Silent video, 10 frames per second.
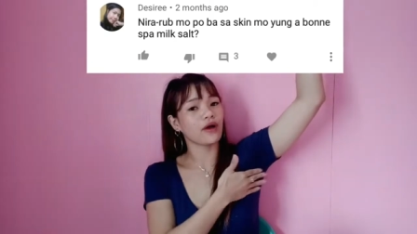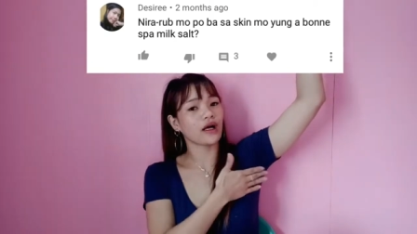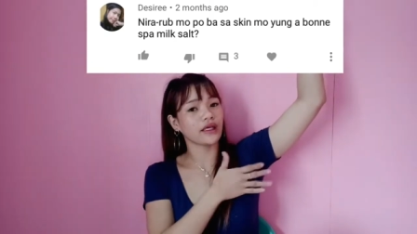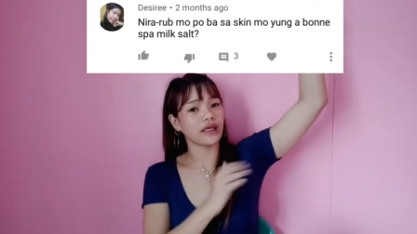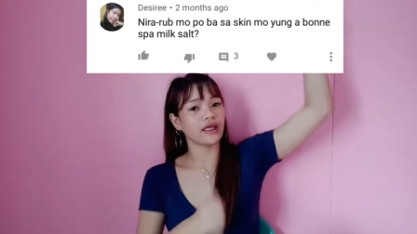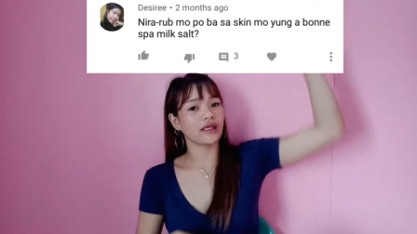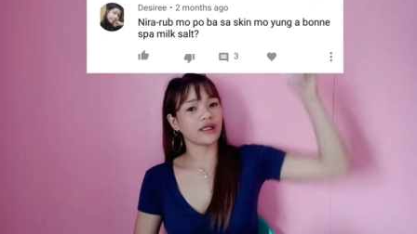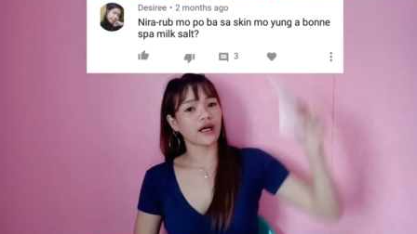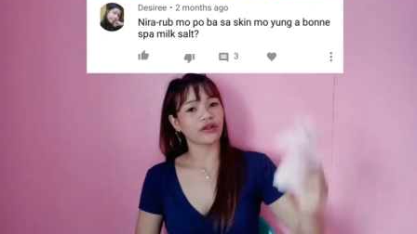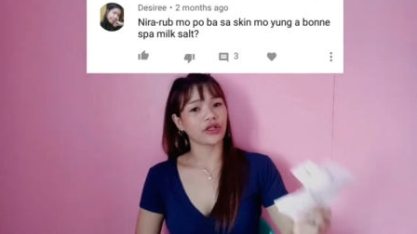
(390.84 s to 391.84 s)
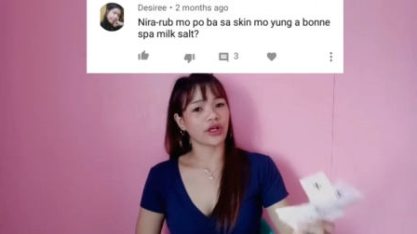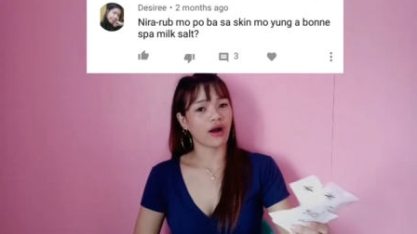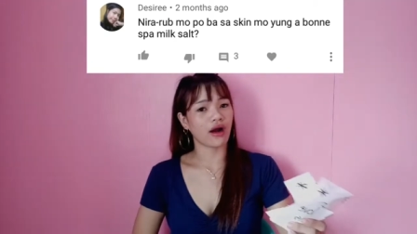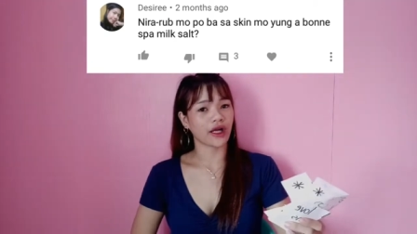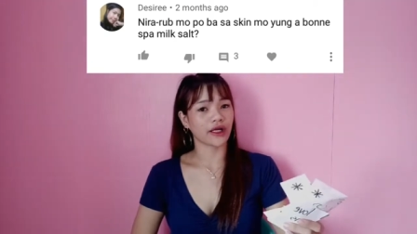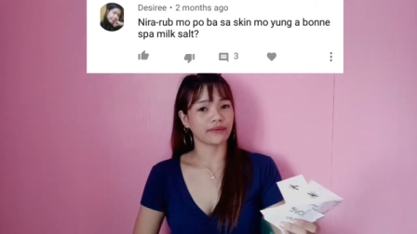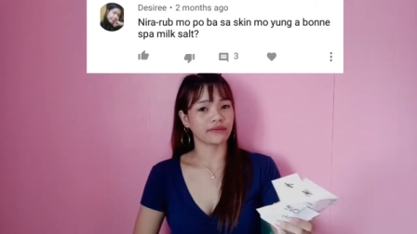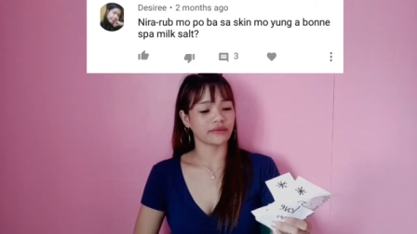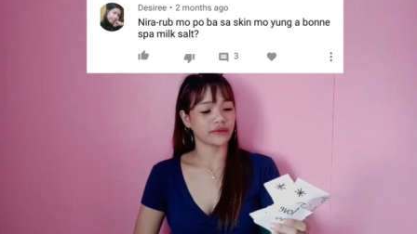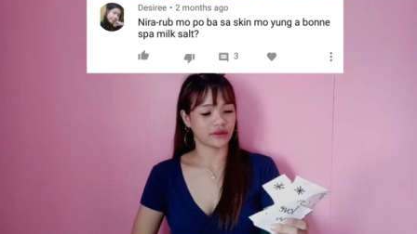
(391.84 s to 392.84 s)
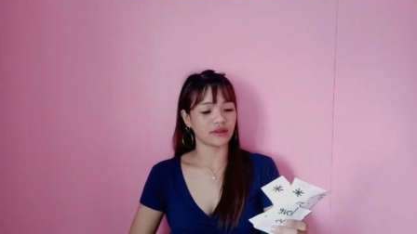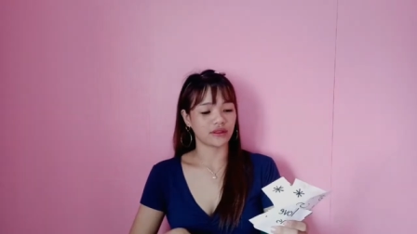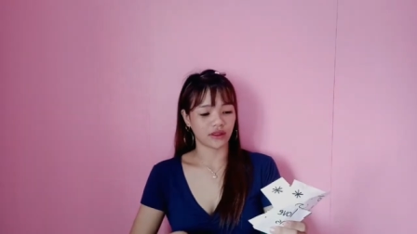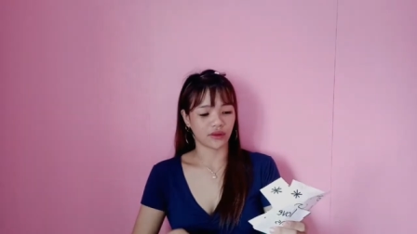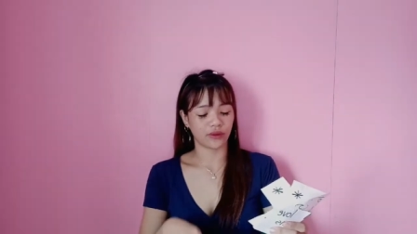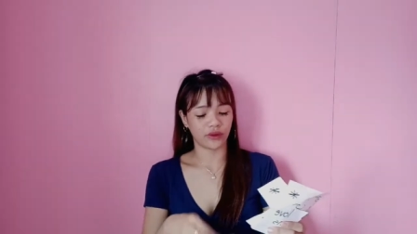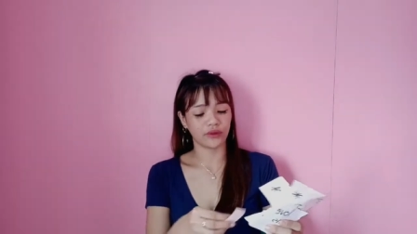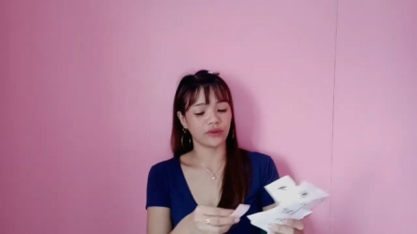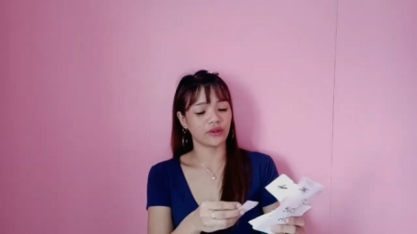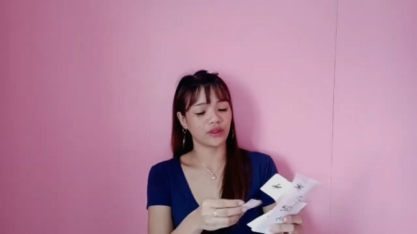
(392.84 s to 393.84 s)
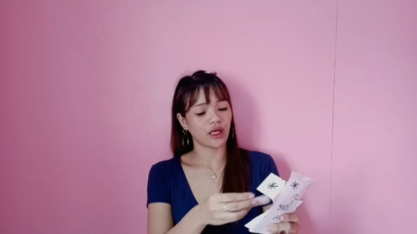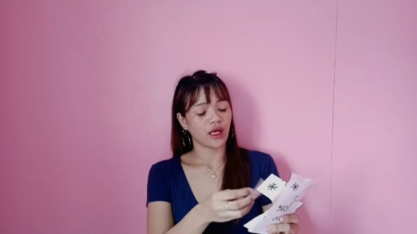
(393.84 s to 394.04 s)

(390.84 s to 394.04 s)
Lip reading: yung aking underarm. So, yun.